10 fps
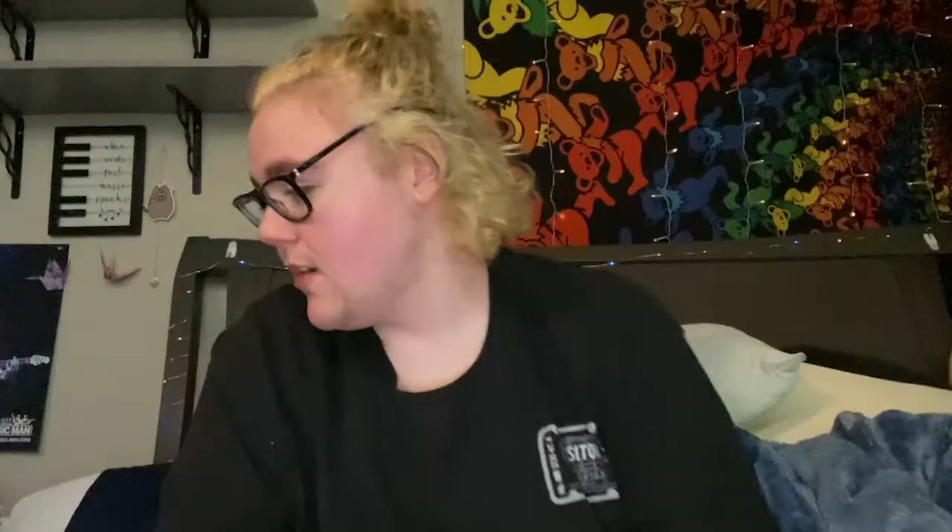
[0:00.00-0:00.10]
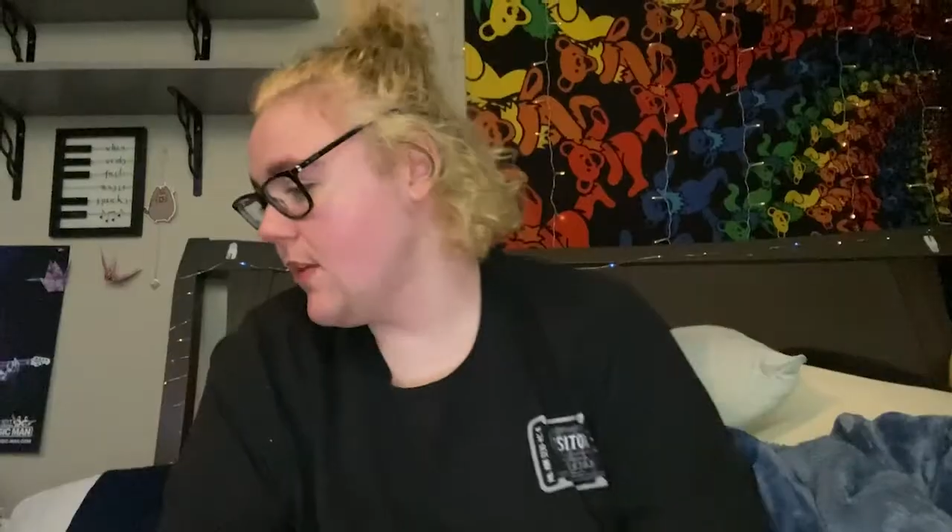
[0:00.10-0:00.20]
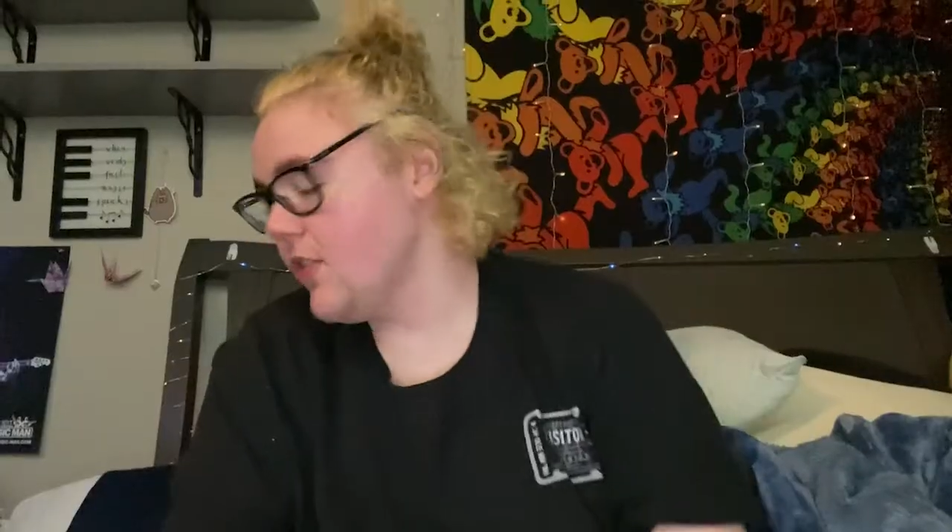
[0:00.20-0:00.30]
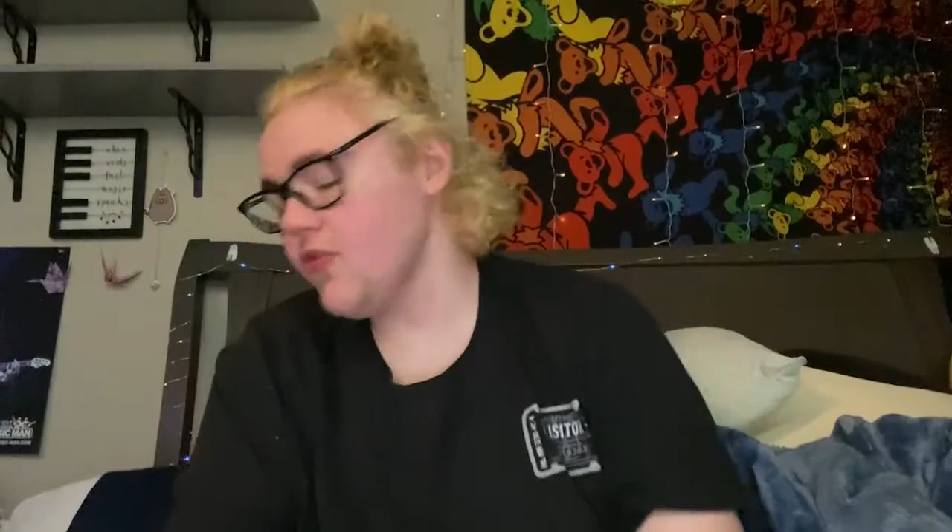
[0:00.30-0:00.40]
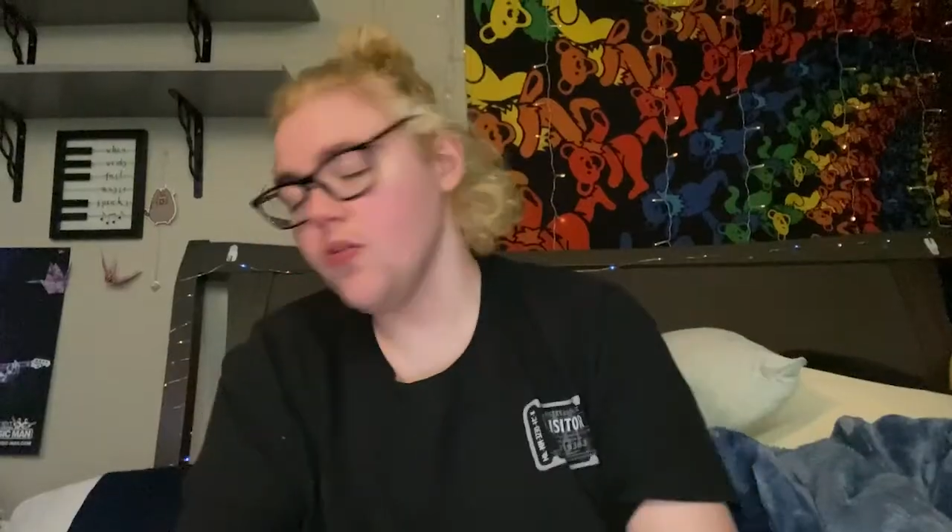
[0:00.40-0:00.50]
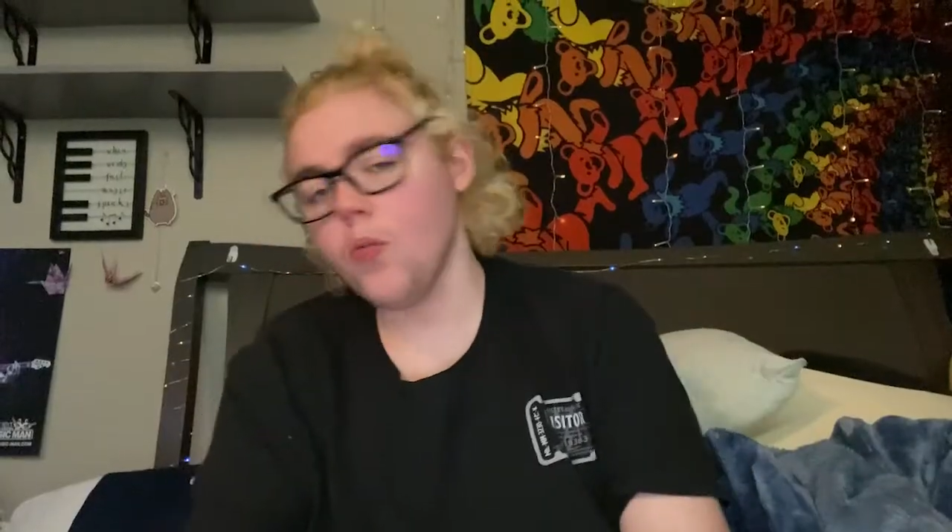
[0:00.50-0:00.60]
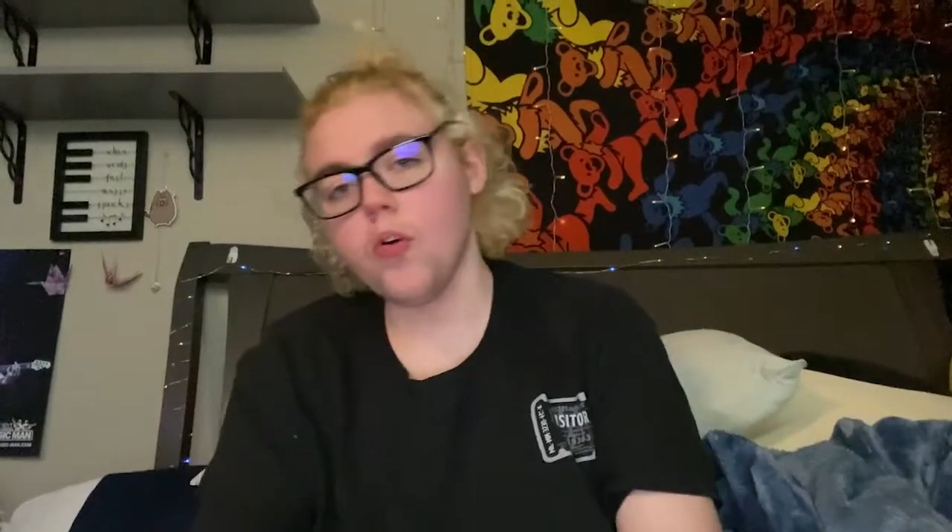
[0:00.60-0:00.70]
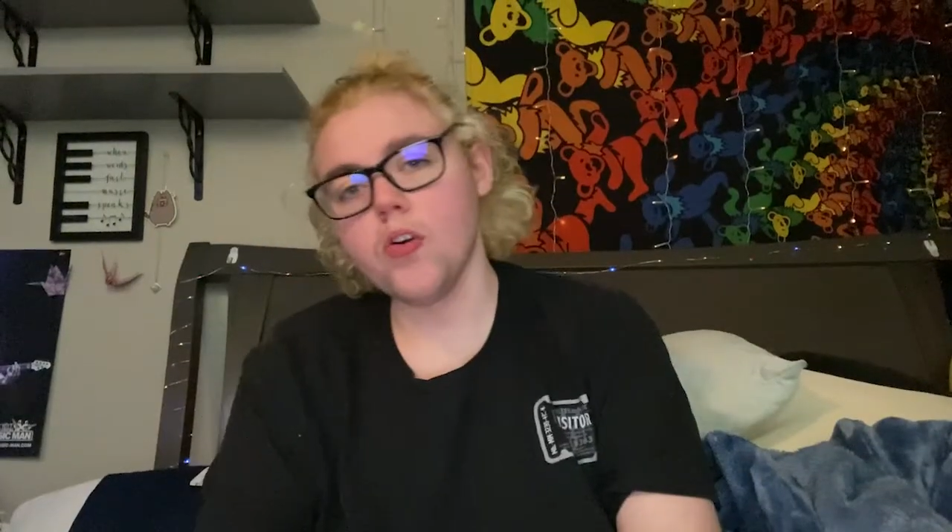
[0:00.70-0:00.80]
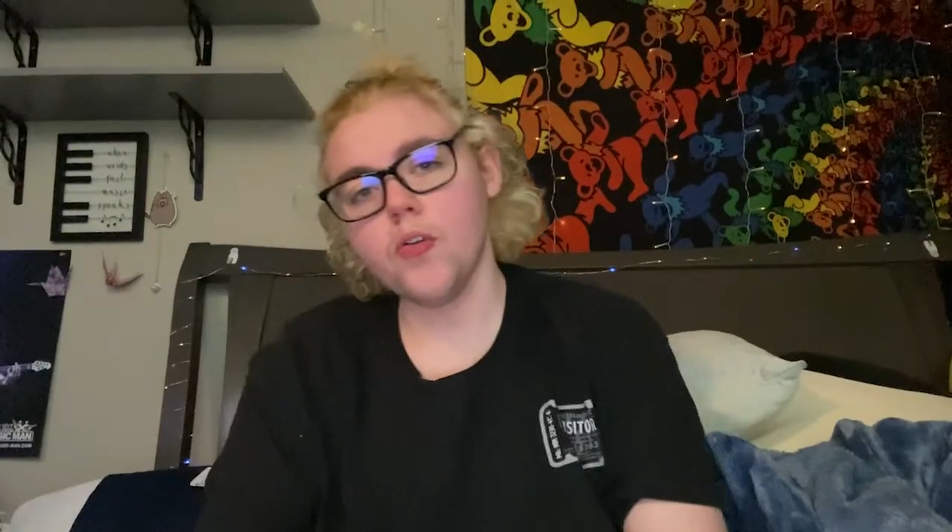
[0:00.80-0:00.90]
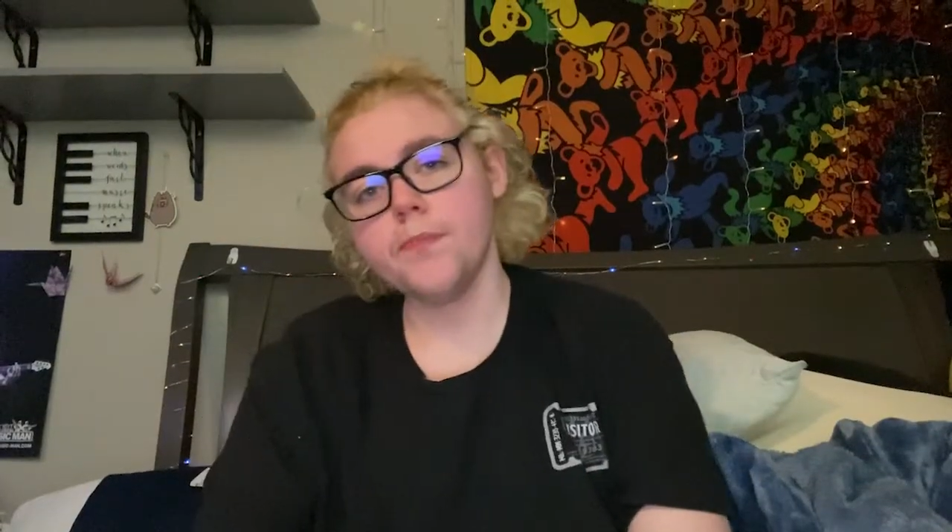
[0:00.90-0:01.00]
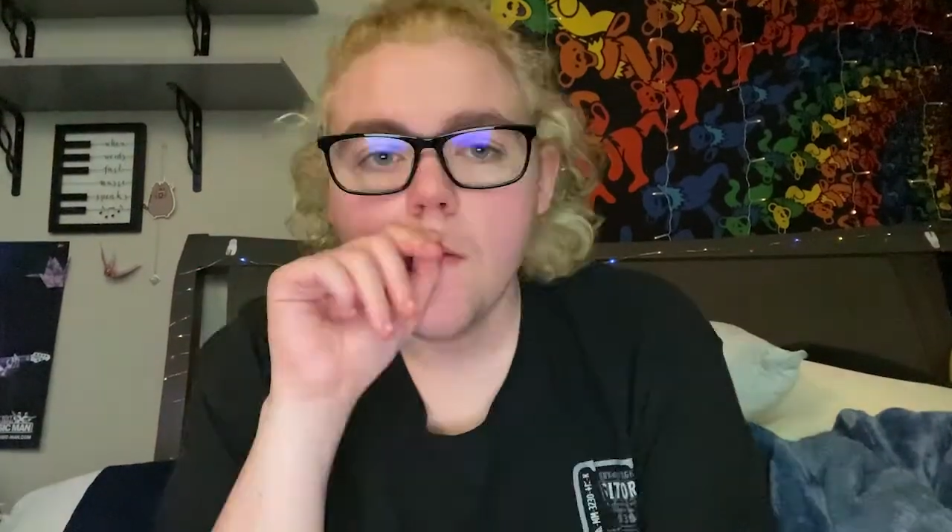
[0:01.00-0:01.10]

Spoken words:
Imagine a world